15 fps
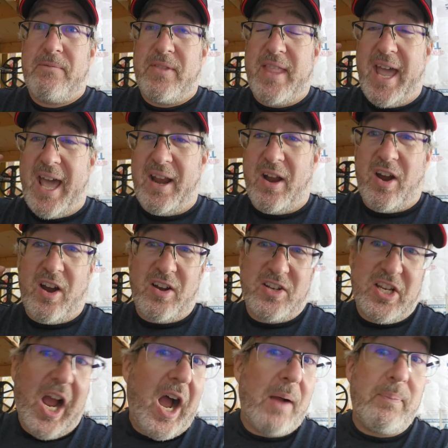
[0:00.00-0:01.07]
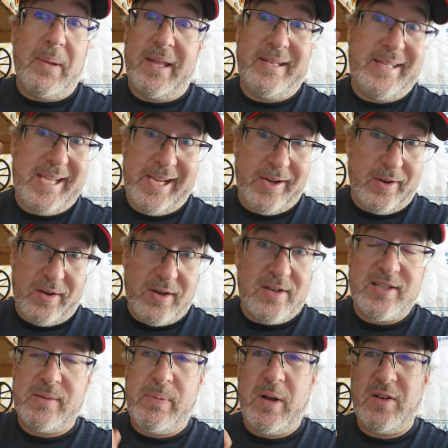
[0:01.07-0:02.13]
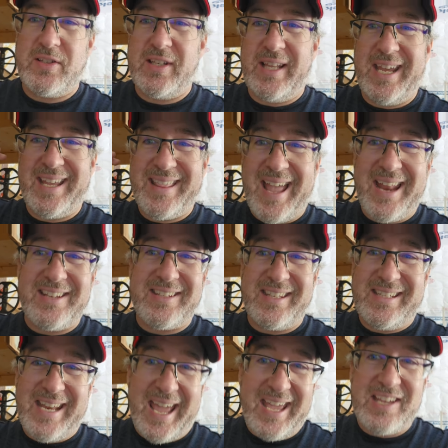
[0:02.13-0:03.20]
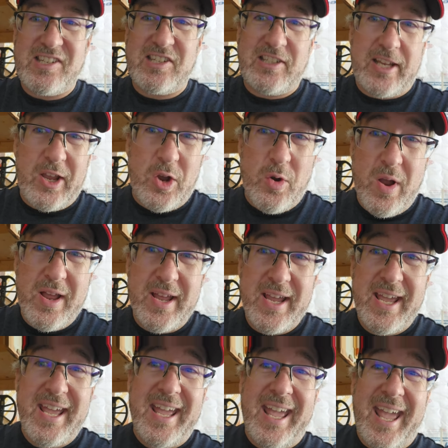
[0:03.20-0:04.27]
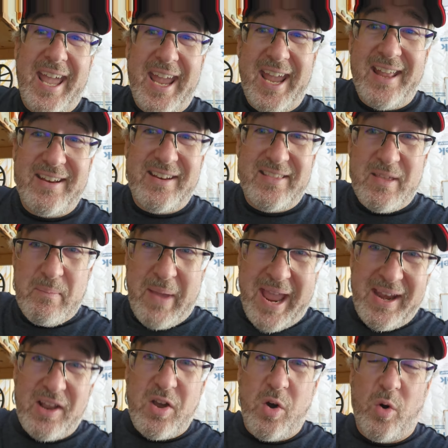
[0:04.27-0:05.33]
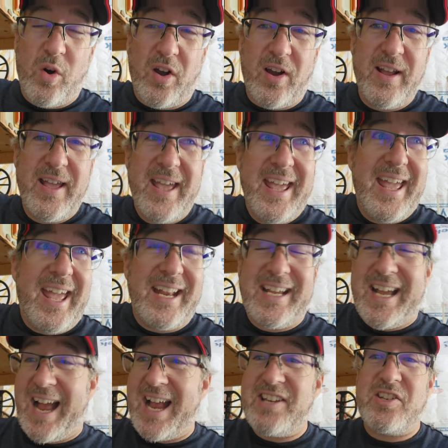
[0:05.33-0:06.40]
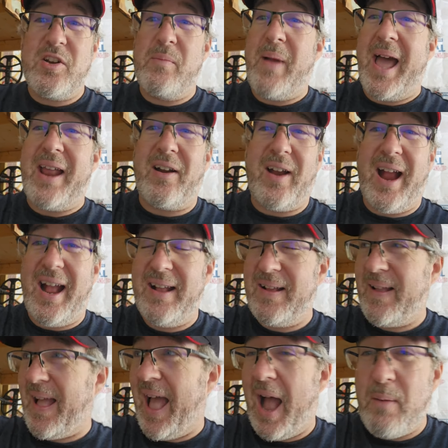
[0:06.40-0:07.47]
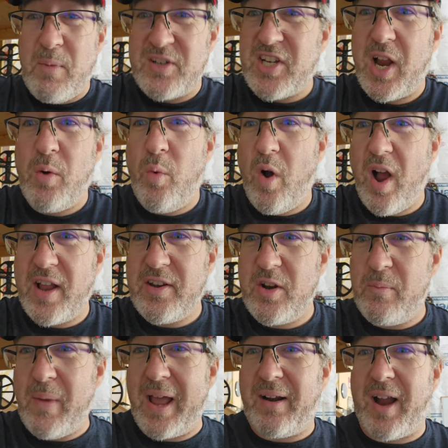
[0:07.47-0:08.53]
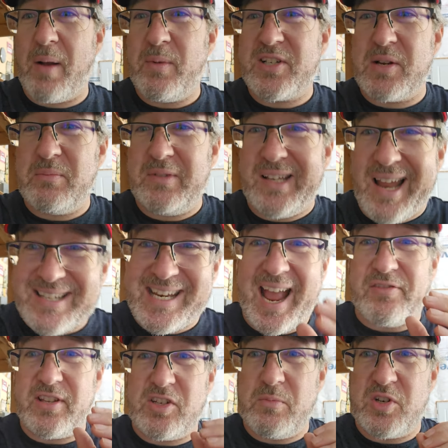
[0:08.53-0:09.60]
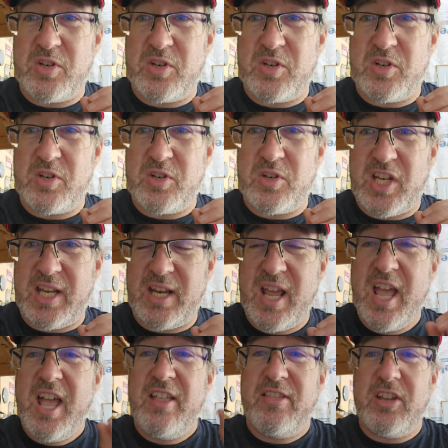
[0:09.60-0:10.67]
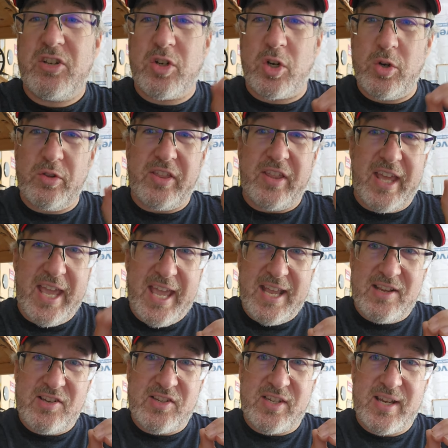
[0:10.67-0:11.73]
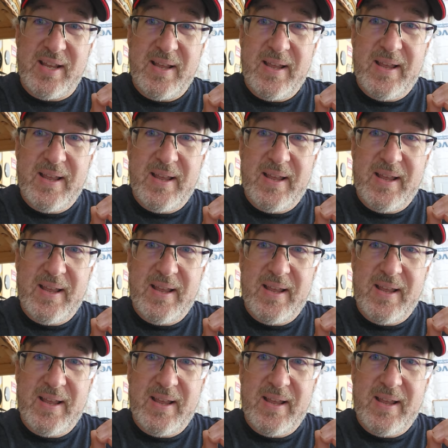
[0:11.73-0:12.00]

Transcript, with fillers: that are top tier, supposedly, and that is the Deus 2 and the Manticore. And guys, no matter how much I want, no matter how much I'm lusting after this new machine, the truth is